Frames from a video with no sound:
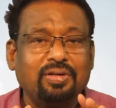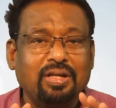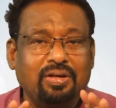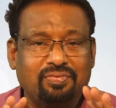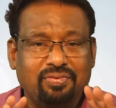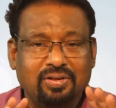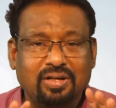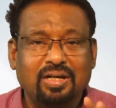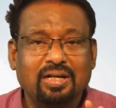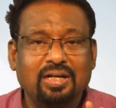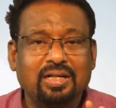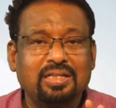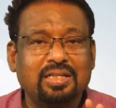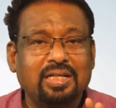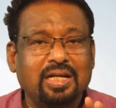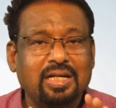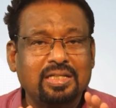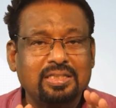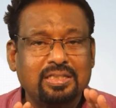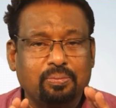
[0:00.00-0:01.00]
definitely
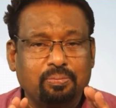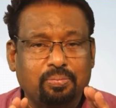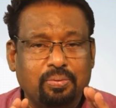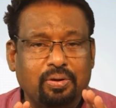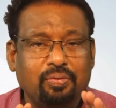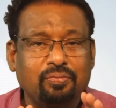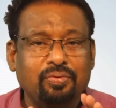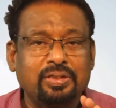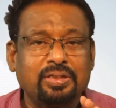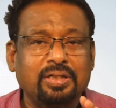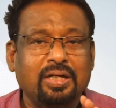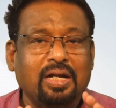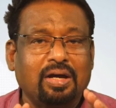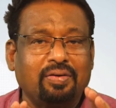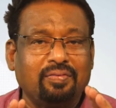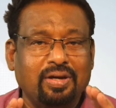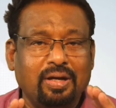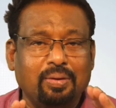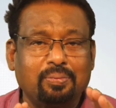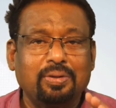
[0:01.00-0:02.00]
there is a provision
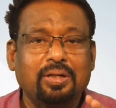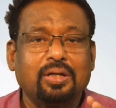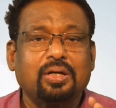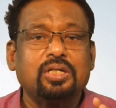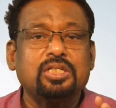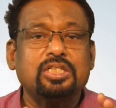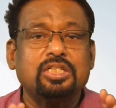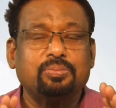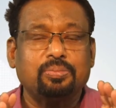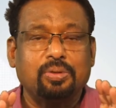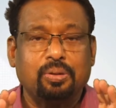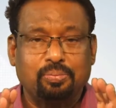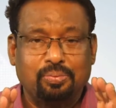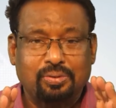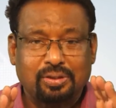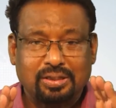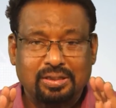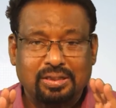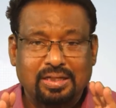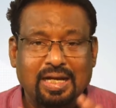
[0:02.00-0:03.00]
available in the Consumer
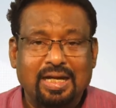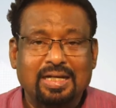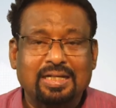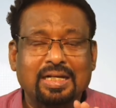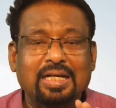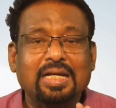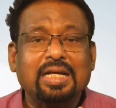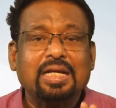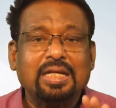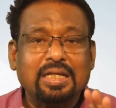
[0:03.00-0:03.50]
Protection Act,